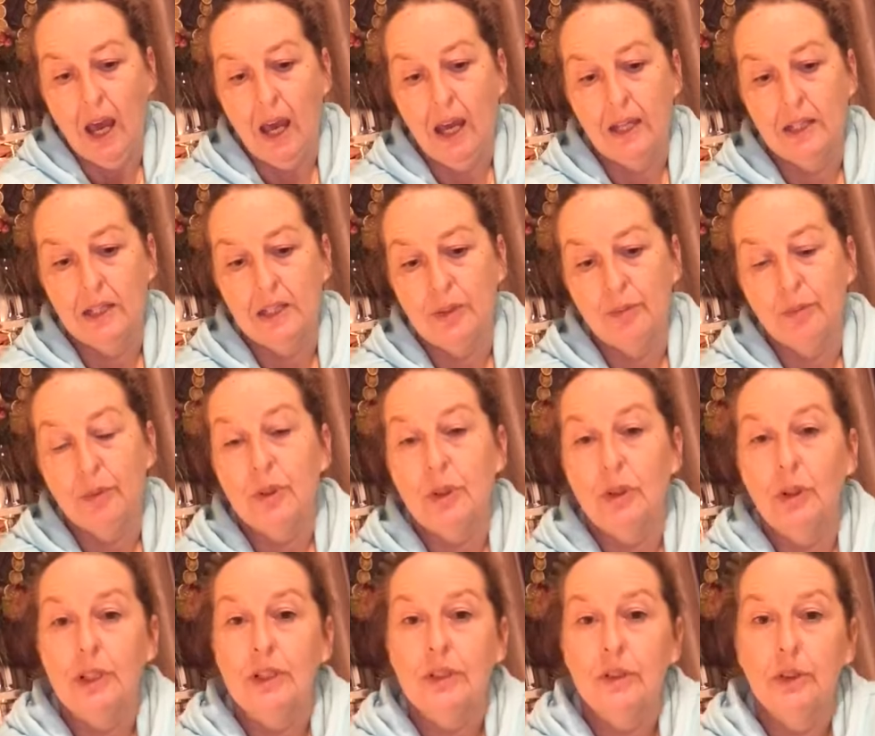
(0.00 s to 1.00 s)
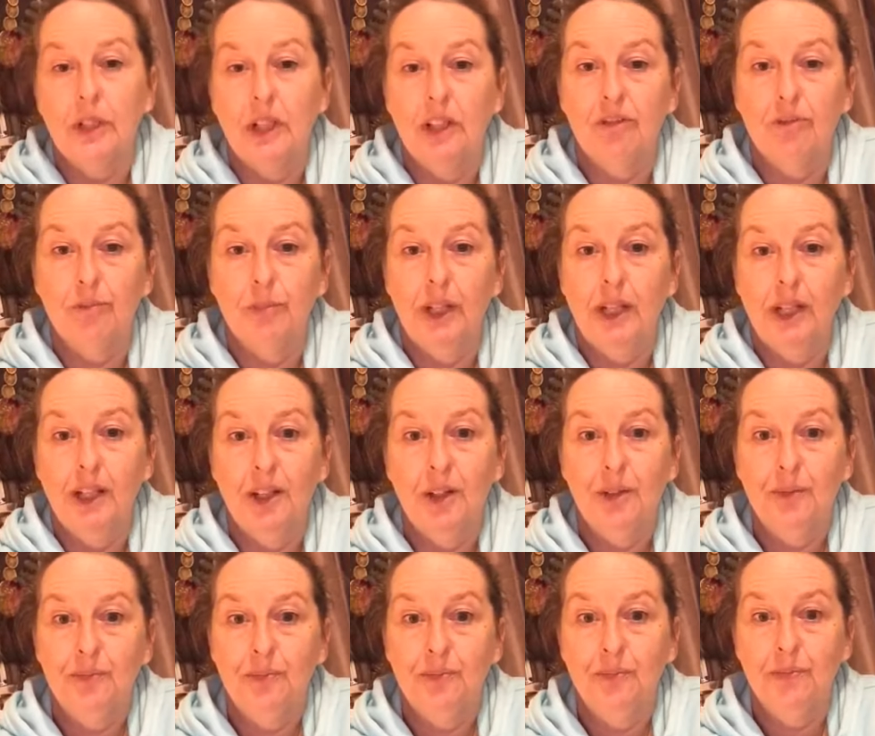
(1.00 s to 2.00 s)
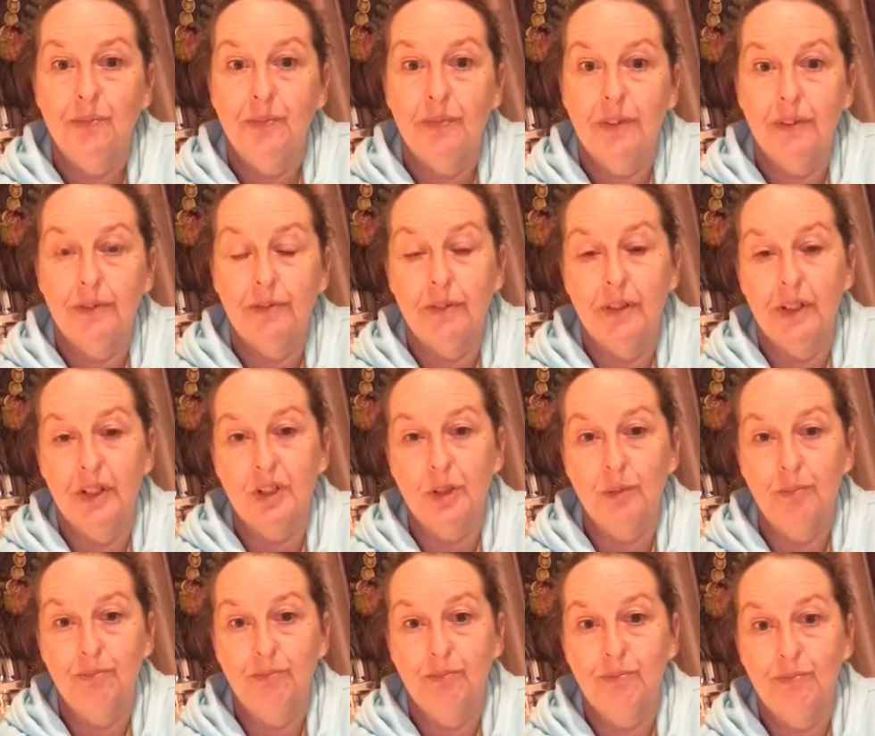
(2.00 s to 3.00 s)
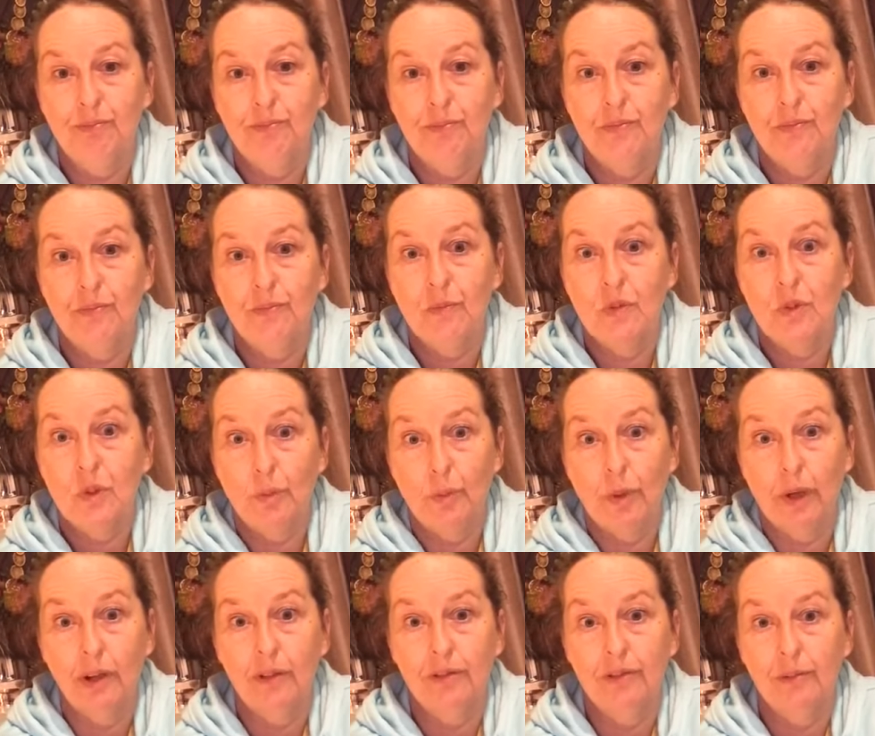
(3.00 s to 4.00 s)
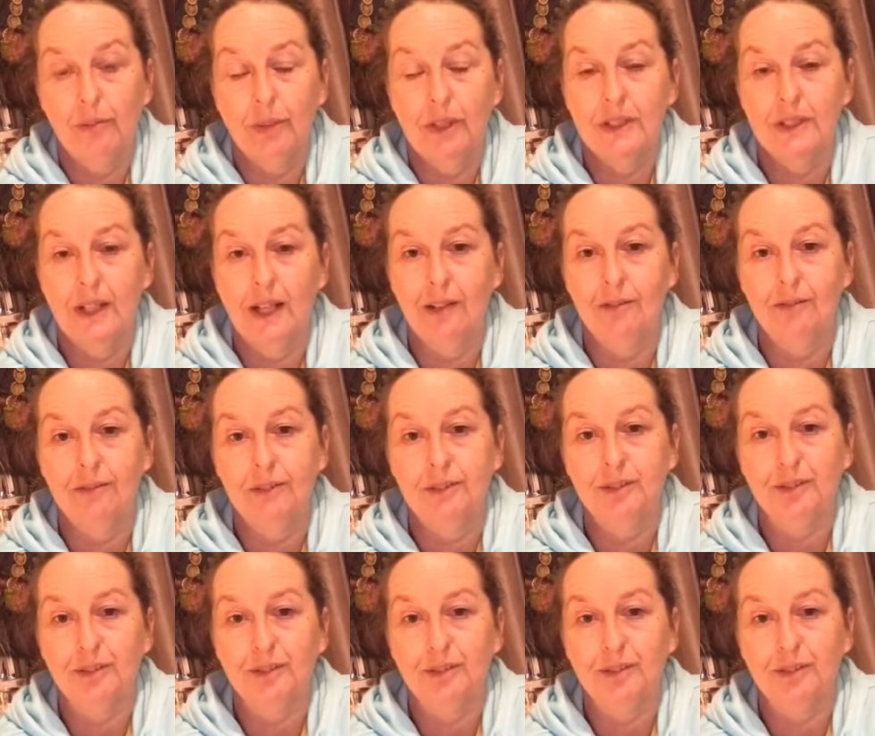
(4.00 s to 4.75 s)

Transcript: and it would also give me the freedom to work for myself.